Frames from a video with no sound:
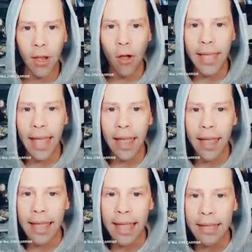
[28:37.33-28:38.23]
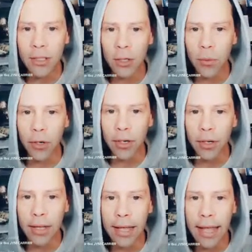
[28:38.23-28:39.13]
Okay, here's a good word.
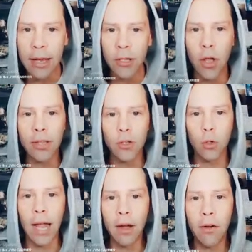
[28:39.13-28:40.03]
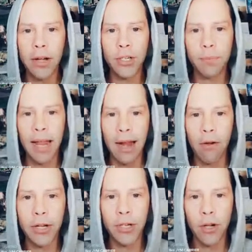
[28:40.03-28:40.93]
Okay, so it's called Play
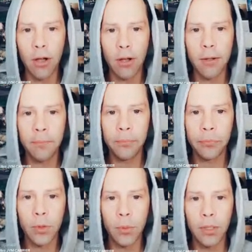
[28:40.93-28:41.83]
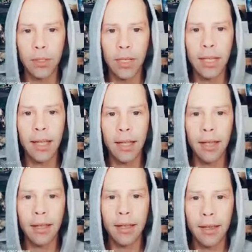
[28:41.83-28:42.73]
Hungry Shark World. Okay,
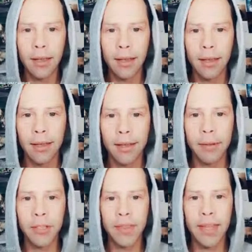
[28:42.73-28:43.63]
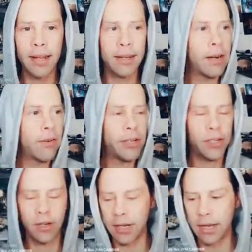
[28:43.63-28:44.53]
I'll check that out. Hungry
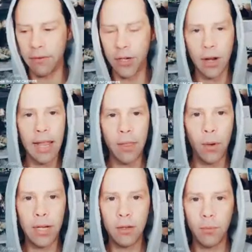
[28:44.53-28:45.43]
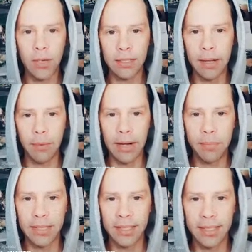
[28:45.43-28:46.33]
Shark. And then what's it about? What
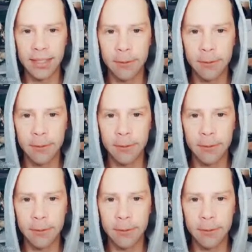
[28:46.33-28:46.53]
happens?